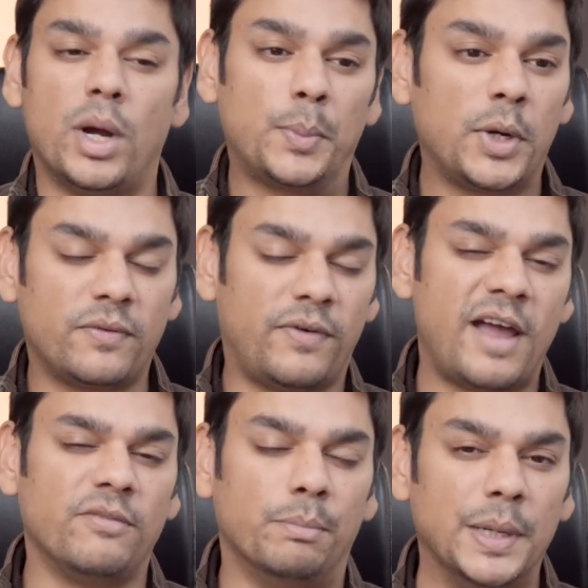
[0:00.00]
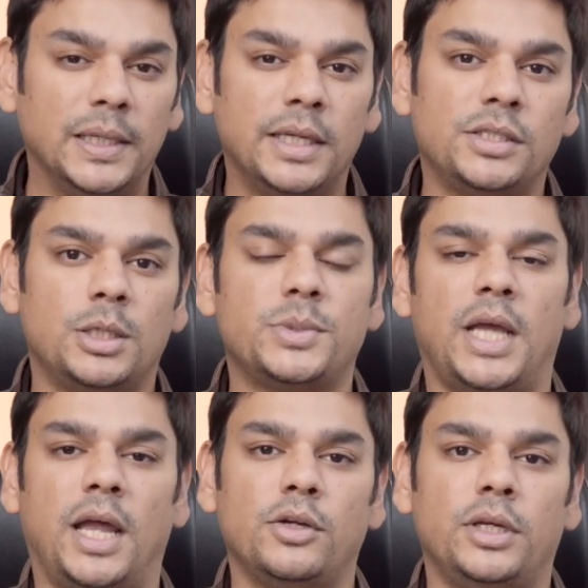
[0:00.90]
one point five billion chips
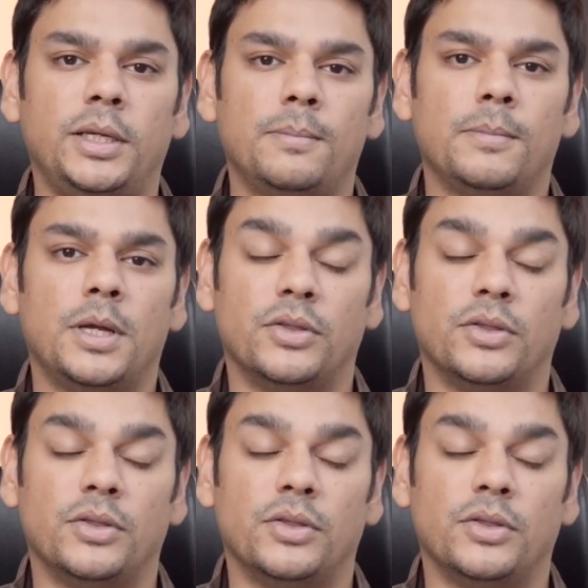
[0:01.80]
annually.